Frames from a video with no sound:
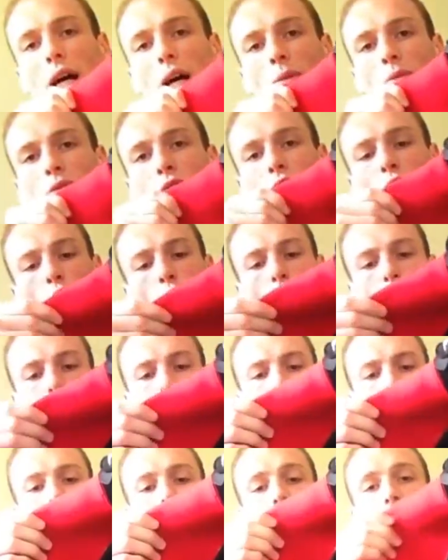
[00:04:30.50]
um,
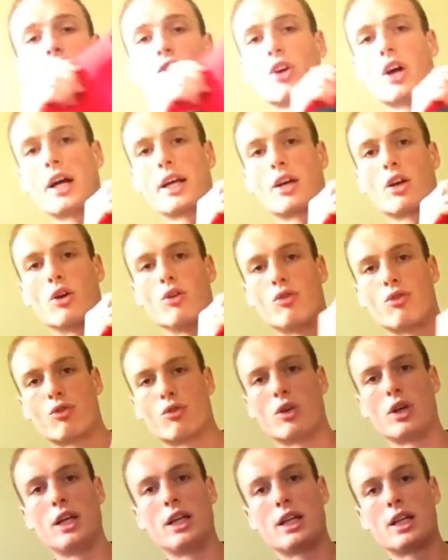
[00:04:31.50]
4-3 Psycho
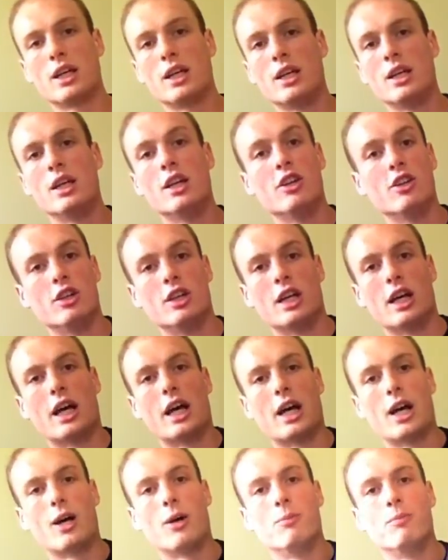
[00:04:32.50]
Freak.
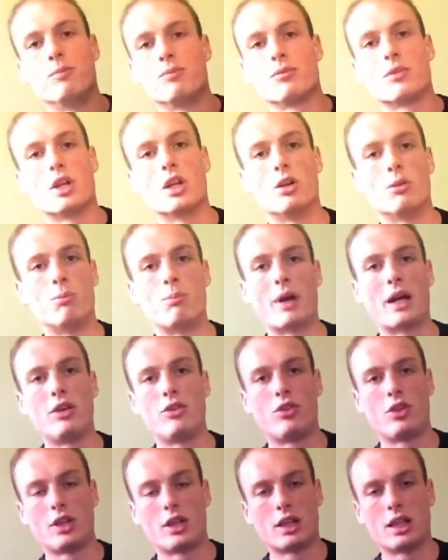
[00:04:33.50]
Um,
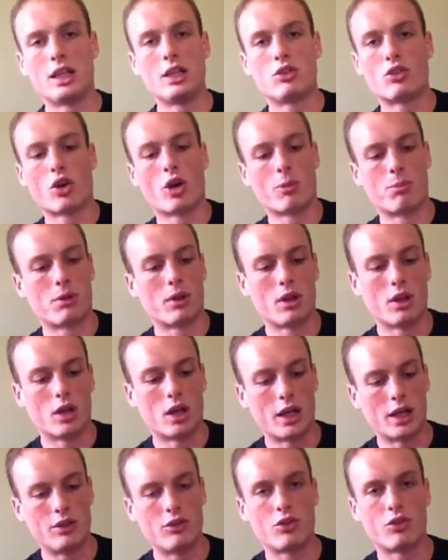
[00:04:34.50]
basically top of the
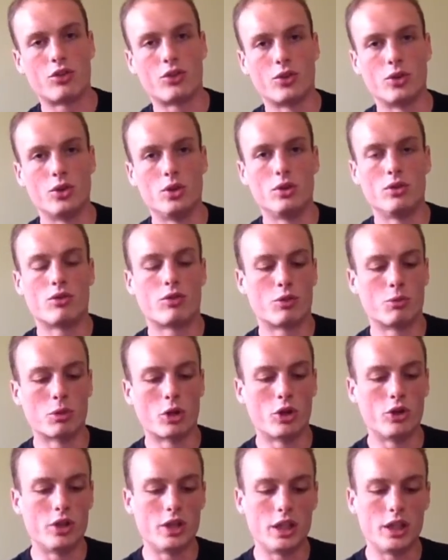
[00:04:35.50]
line suit
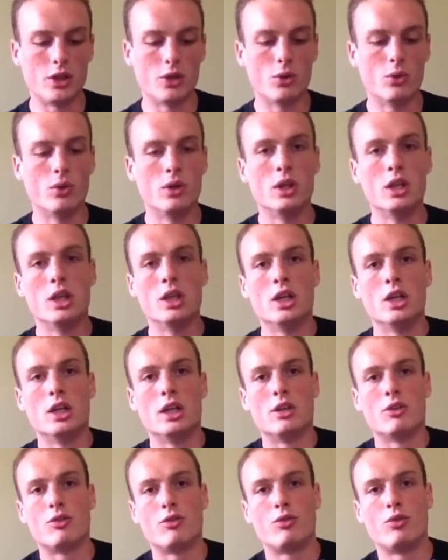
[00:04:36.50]
from O'Neill,
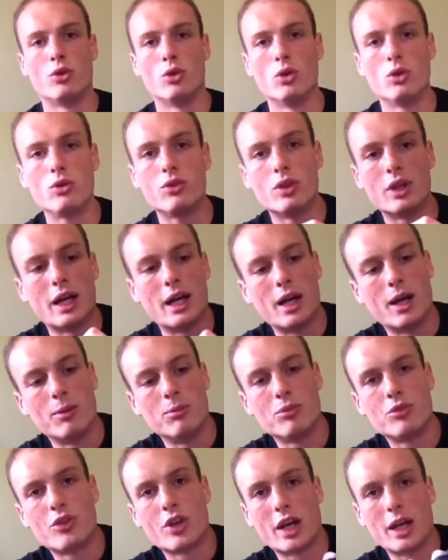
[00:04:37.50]
full
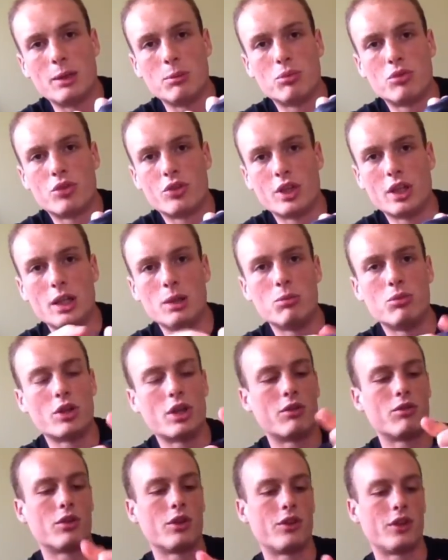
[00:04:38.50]
um, tape seams,
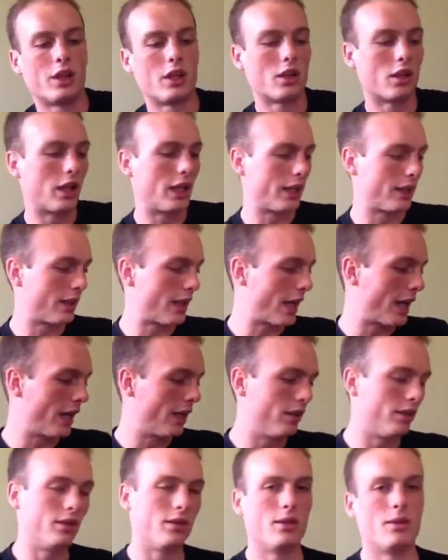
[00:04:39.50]
everything like
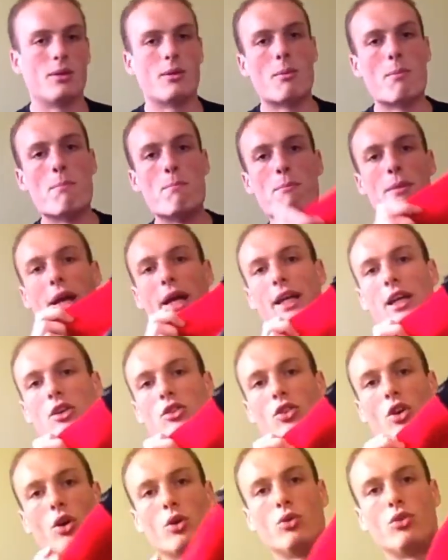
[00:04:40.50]
that,
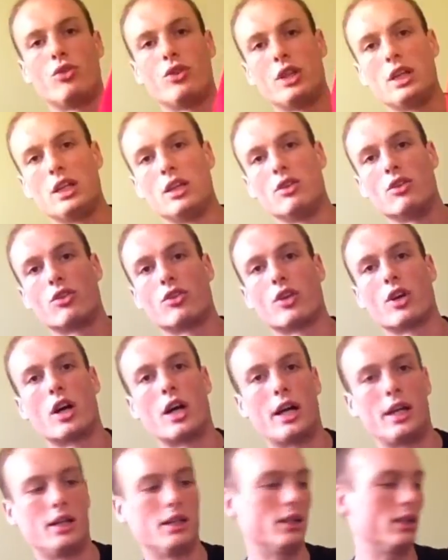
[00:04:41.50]
mega toasty
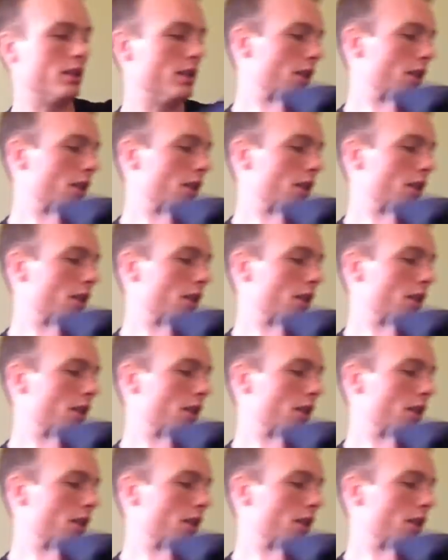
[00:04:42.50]
inside.